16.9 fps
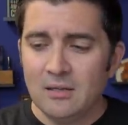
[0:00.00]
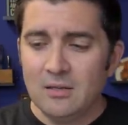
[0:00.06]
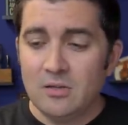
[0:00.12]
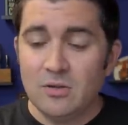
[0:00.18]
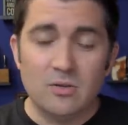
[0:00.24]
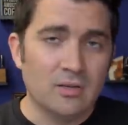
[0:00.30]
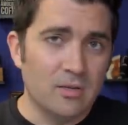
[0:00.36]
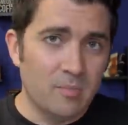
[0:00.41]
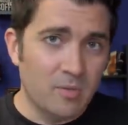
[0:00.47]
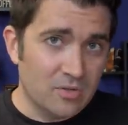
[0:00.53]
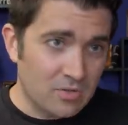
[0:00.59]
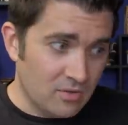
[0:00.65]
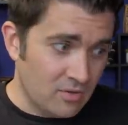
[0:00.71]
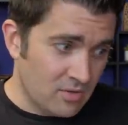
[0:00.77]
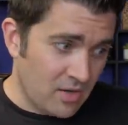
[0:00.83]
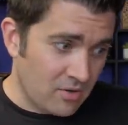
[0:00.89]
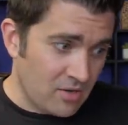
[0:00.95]
Usually most
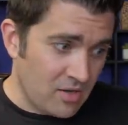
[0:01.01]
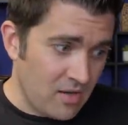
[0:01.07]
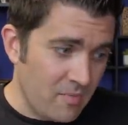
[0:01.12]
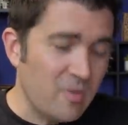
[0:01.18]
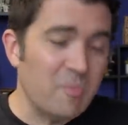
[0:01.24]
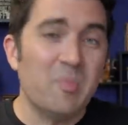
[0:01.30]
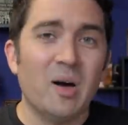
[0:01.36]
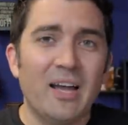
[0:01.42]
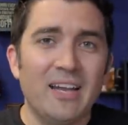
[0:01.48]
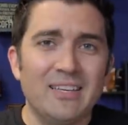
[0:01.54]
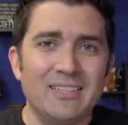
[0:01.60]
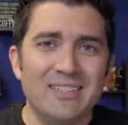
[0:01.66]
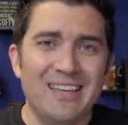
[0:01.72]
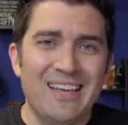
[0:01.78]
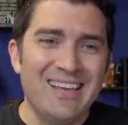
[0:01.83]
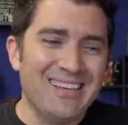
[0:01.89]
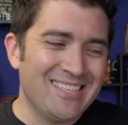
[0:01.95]
of those I'll keep, but
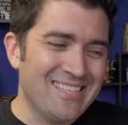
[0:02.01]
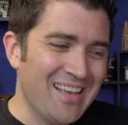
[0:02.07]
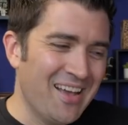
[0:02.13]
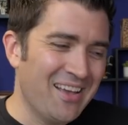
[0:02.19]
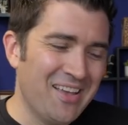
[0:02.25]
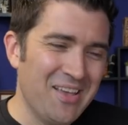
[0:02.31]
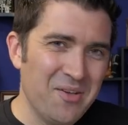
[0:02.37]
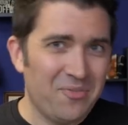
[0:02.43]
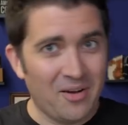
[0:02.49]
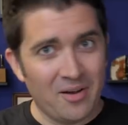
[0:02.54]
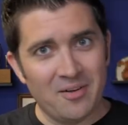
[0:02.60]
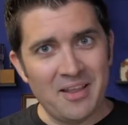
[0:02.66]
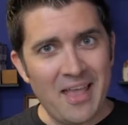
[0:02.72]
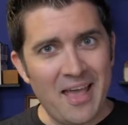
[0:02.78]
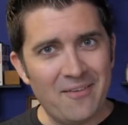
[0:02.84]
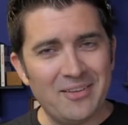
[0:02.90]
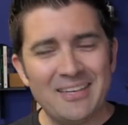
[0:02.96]
if I
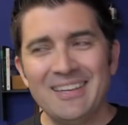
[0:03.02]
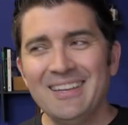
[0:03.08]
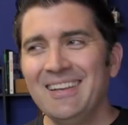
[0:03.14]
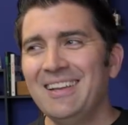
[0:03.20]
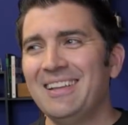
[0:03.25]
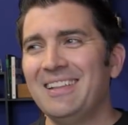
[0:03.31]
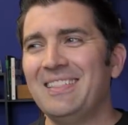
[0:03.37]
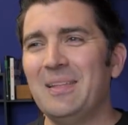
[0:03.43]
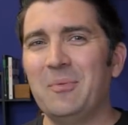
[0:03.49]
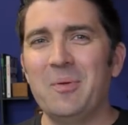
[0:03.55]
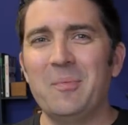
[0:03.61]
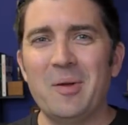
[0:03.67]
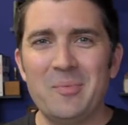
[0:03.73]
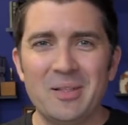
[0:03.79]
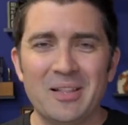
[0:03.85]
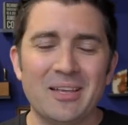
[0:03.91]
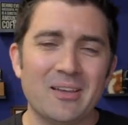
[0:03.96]
already have it, then we
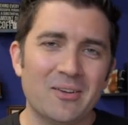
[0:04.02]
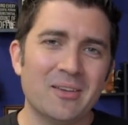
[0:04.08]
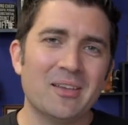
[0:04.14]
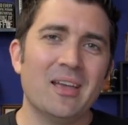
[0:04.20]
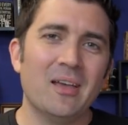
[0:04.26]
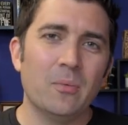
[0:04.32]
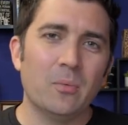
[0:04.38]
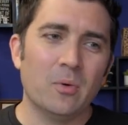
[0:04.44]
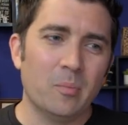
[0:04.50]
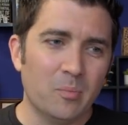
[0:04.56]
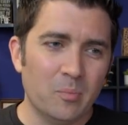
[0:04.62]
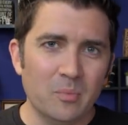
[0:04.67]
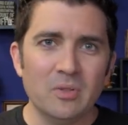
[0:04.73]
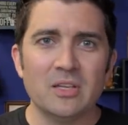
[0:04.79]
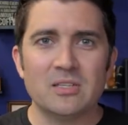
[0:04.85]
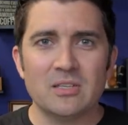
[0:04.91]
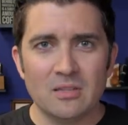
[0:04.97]
might be like, okay, we'll
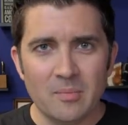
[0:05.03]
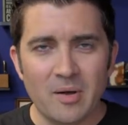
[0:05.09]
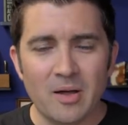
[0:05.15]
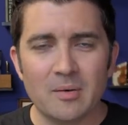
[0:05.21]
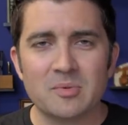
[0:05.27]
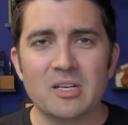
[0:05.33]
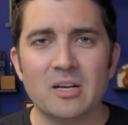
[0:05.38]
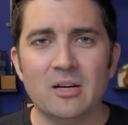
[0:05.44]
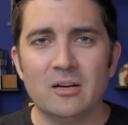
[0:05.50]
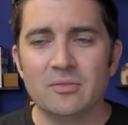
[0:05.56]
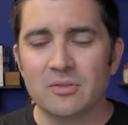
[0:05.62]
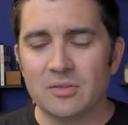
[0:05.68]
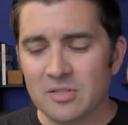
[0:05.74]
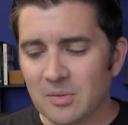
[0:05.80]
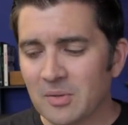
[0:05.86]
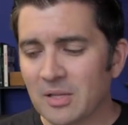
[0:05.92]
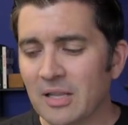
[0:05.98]
list it in the bottom shelf
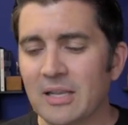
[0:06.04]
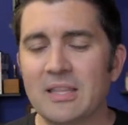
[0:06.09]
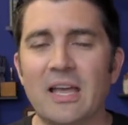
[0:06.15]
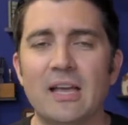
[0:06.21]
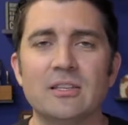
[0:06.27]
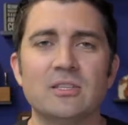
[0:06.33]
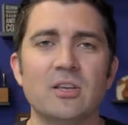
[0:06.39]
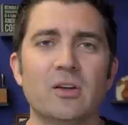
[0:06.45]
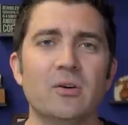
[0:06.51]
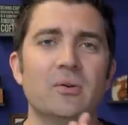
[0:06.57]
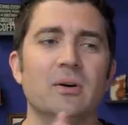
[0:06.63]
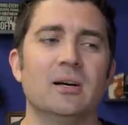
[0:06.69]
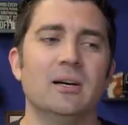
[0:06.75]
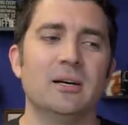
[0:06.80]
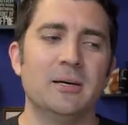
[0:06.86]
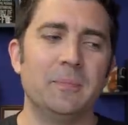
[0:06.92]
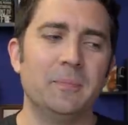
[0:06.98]
or something like that. So,
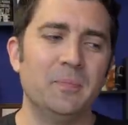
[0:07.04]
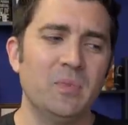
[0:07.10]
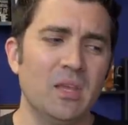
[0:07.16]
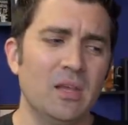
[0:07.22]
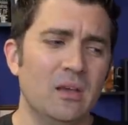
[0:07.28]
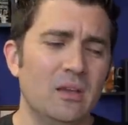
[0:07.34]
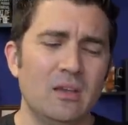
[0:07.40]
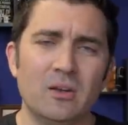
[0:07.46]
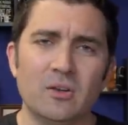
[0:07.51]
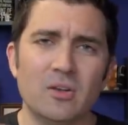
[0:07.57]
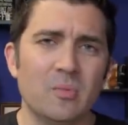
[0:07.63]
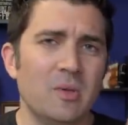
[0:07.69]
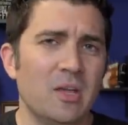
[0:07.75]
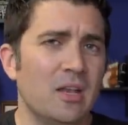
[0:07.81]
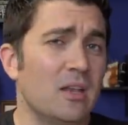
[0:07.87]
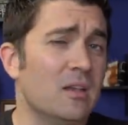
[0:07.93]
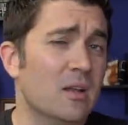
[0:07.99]
um, you know, it could
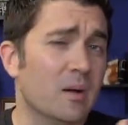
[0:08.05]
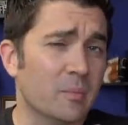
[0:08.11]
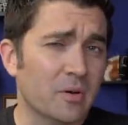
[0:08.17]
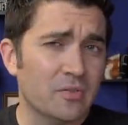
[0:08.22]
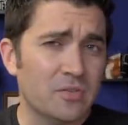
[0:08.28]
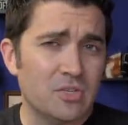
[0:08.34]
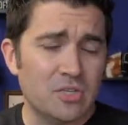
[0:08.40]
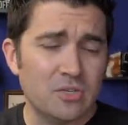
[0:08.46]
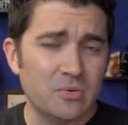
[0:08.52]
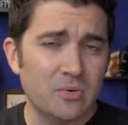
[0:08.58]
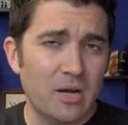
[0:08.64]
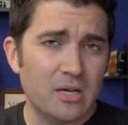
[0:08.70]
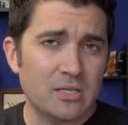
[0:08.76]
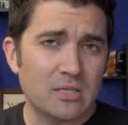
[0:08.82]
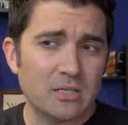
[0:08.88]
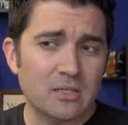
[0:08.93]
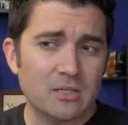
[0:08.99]
be any number of
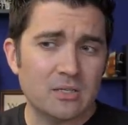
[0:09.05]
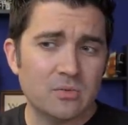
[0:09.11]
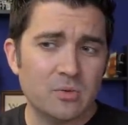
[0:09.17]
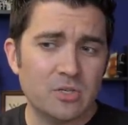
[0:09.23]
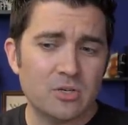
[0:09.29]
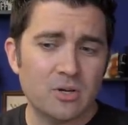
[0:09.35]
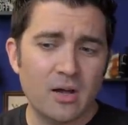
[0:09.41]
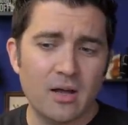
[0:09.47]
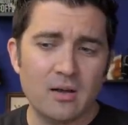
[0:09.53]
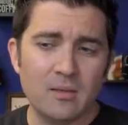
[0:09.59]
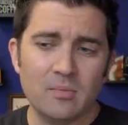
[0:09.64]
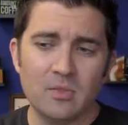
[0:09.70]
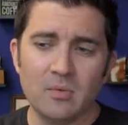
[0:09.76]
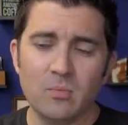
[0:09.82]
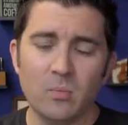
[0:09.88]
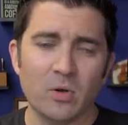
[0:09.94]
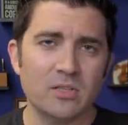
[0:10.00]
situations. We try to,
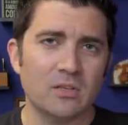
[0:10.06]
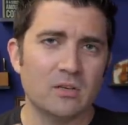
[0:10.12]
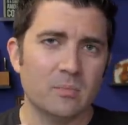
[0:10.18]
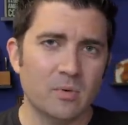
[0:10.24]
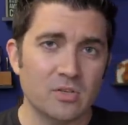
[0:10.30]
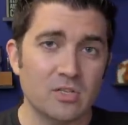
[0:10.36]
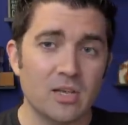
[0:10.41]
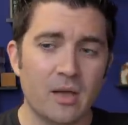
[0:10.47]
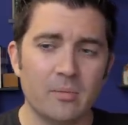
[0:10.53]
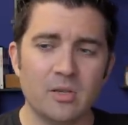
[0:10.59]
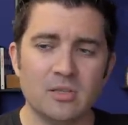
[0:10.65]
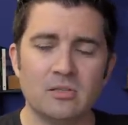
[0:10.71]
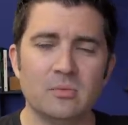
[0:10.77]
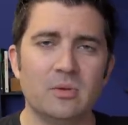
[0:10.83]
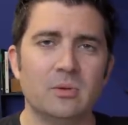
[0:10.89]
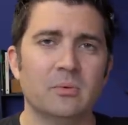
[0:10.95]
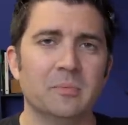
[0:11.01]
the ones that are most time
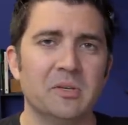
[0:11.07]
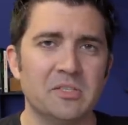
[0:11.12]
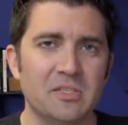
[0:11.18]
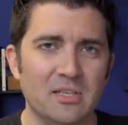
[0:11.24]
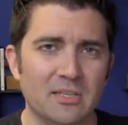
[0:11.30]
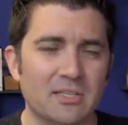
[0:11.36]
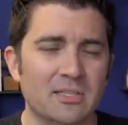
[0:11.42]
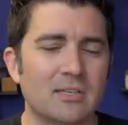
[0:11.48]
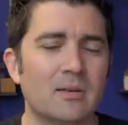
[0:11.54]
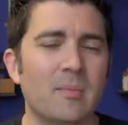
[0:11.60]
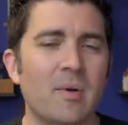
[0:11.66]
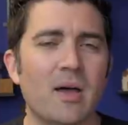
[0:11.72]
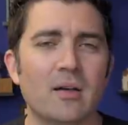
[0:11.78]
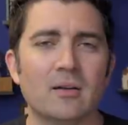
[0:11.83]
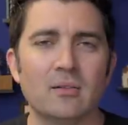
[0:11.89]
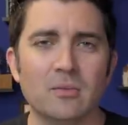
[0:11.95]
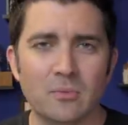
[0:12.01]
consuming or most diligent
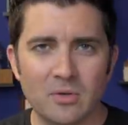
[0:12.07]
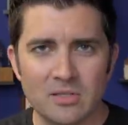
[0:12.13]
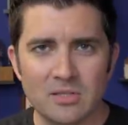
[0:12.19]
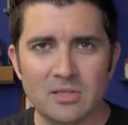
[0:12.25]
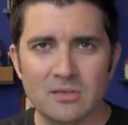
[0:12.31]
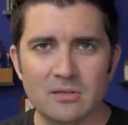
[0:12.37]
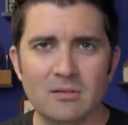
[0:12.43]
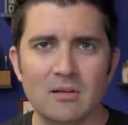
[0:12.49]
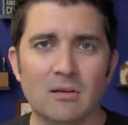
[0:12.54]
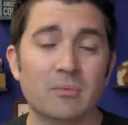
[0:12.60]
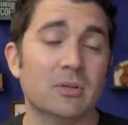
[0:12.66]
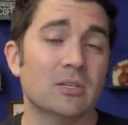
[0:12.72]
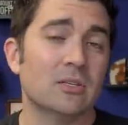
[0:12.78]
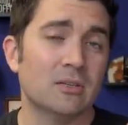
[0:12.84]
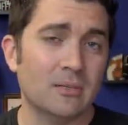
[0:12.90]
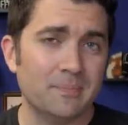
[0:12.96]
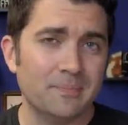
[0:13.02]
about are the ones that are, are
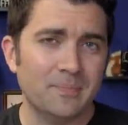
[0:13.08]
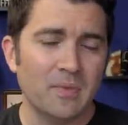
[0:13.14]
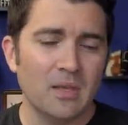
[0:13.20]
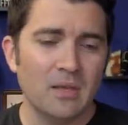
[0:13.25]
return.